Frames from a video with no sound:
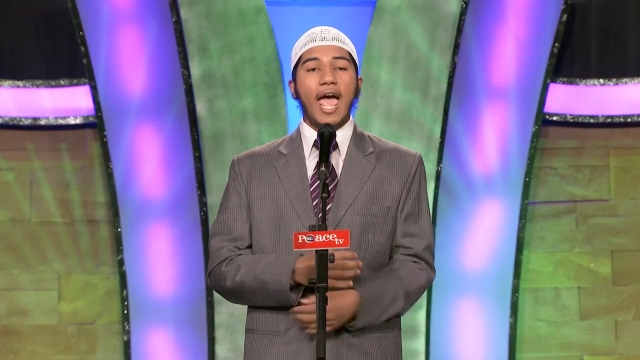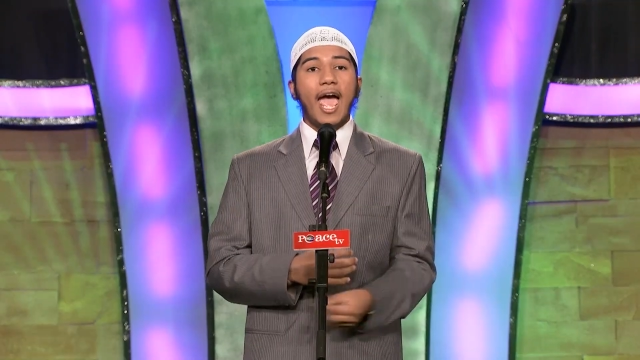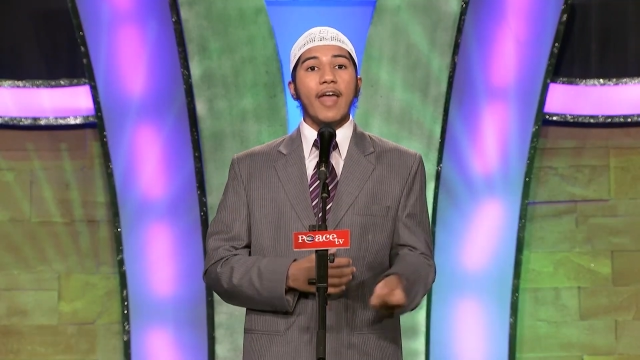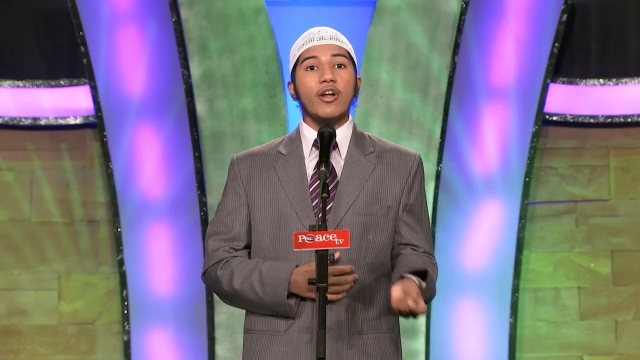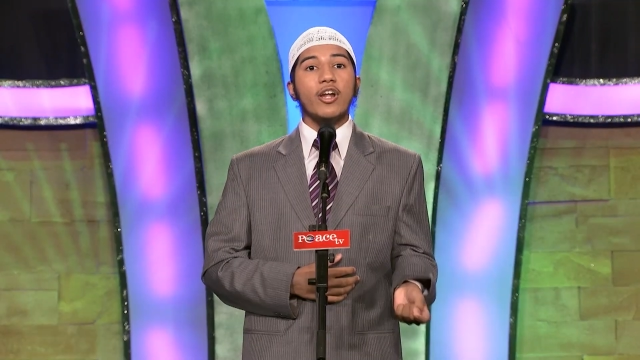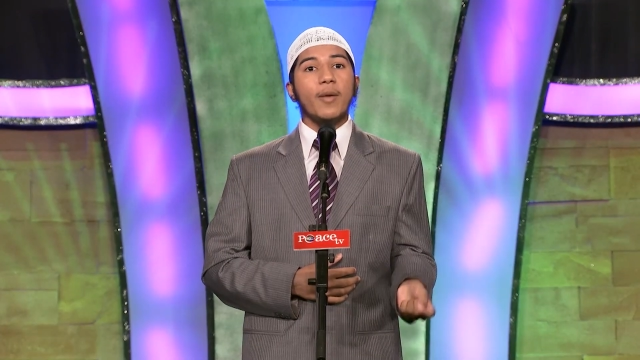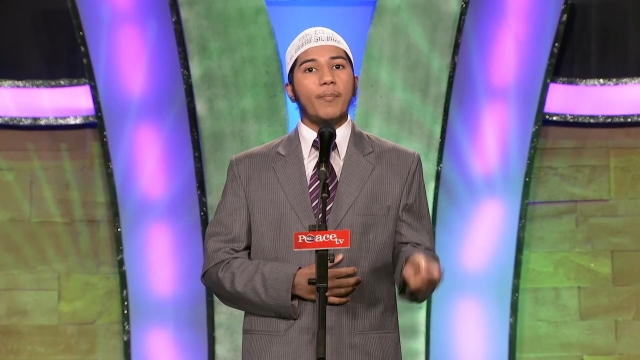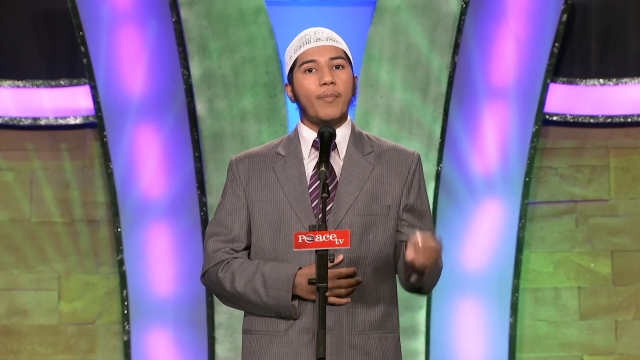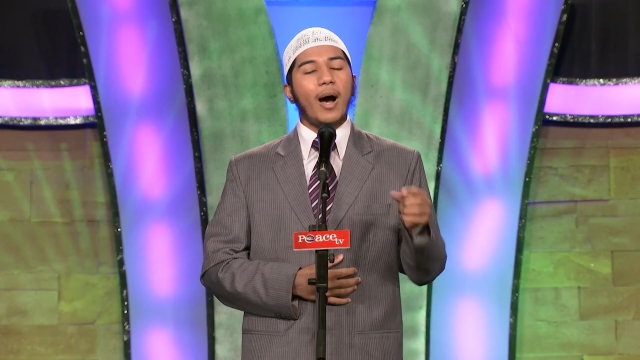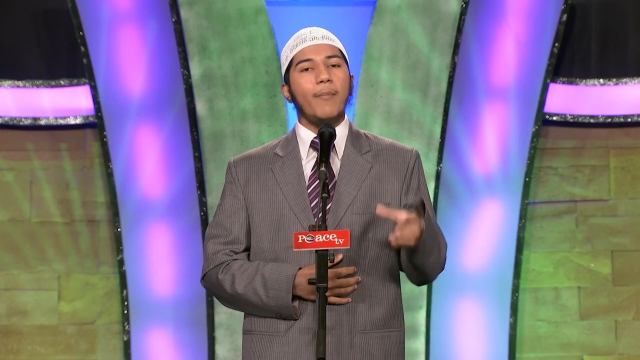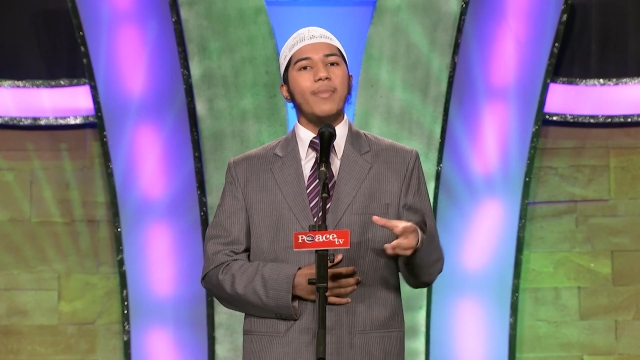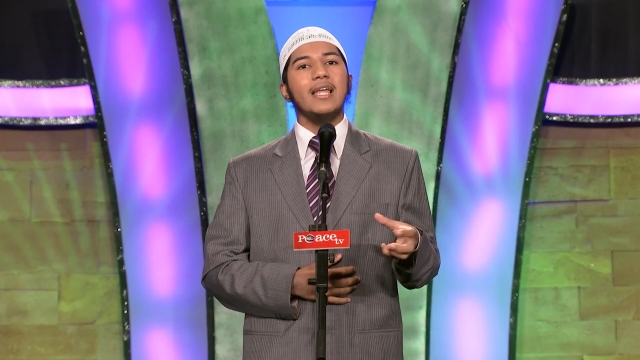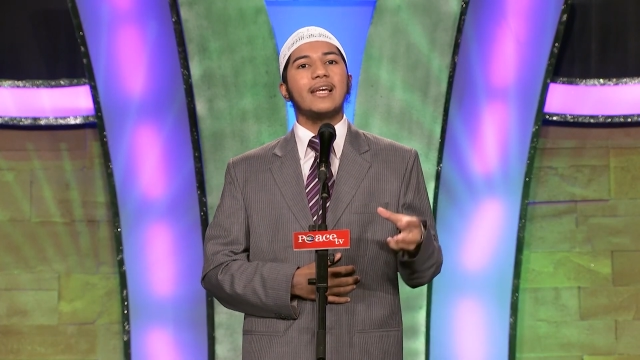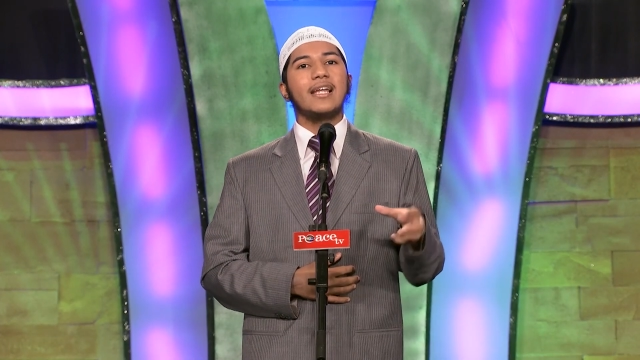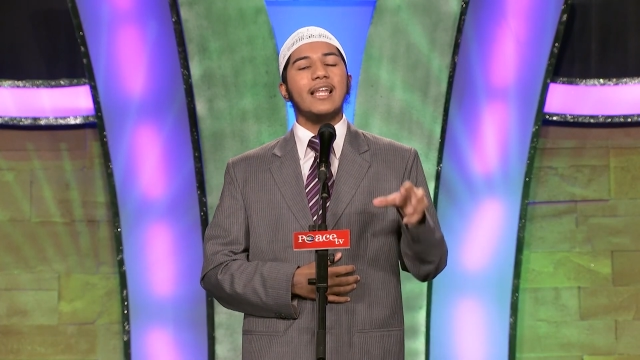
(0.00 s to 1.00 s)
And on a
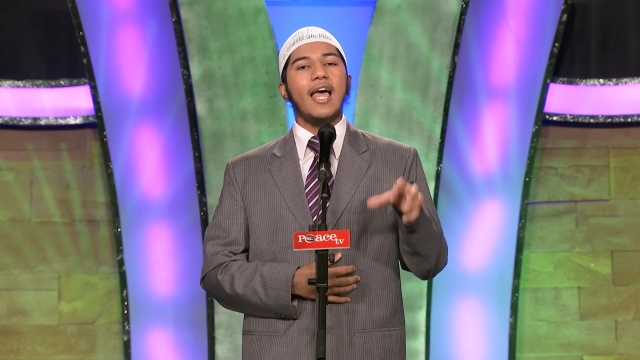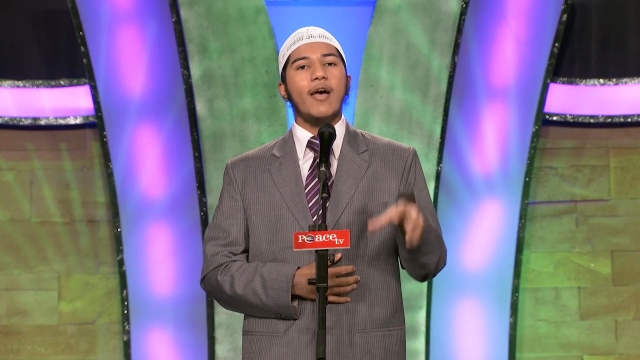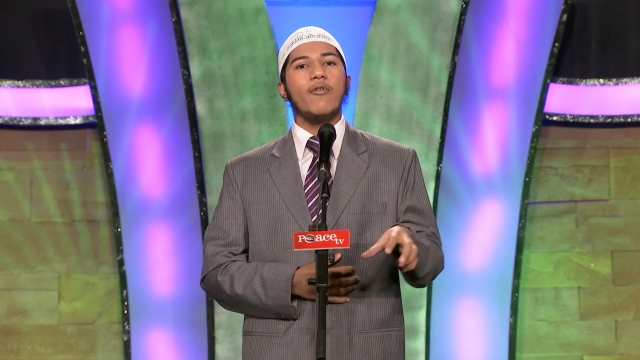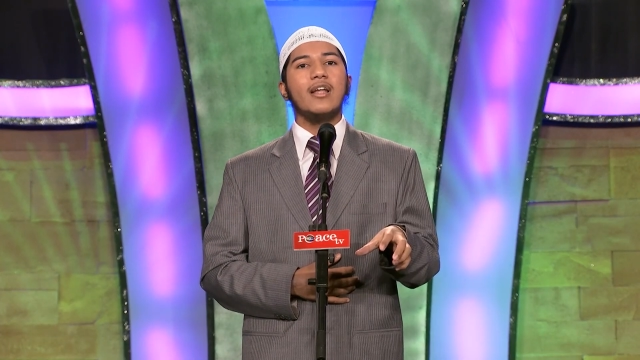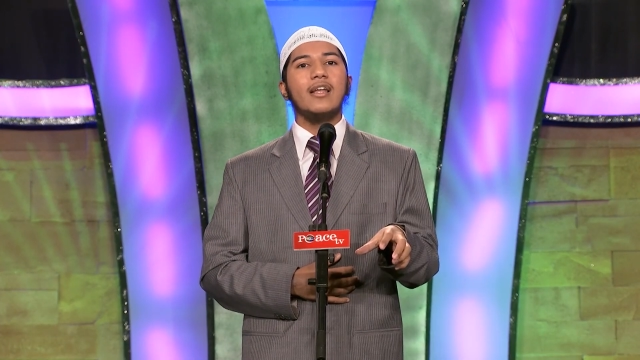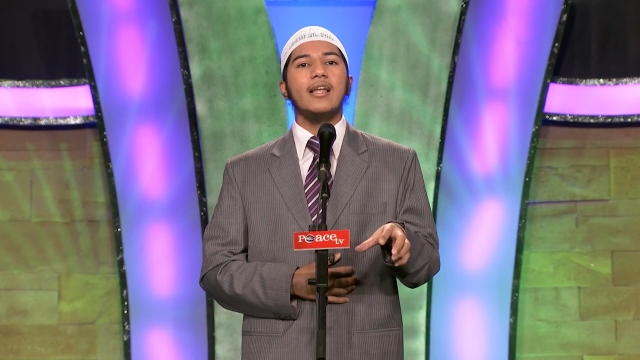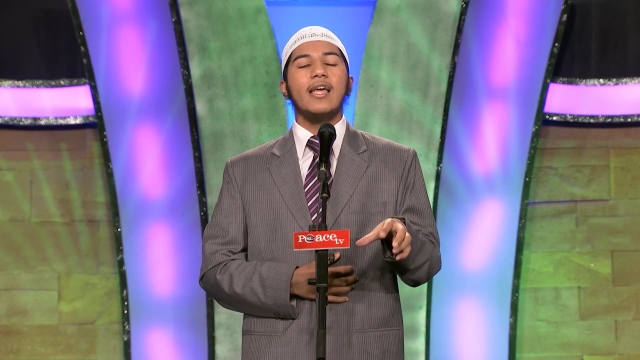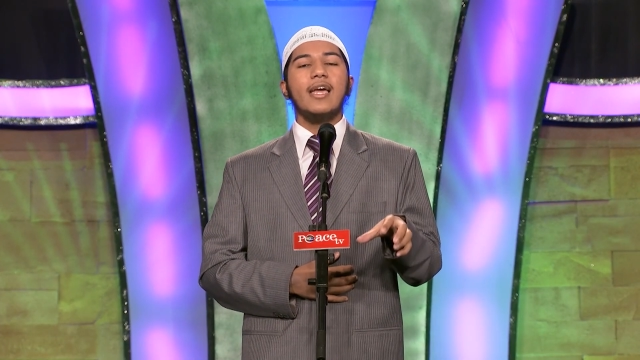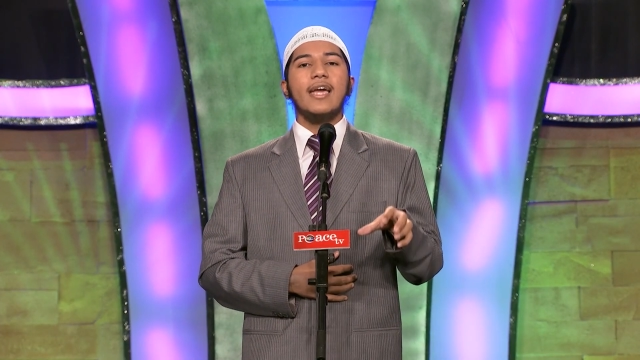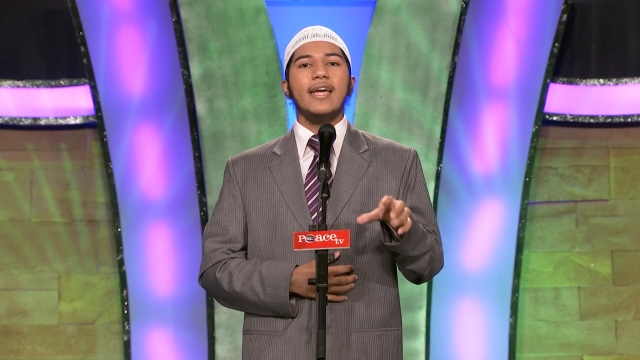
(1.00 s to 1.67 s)
public level,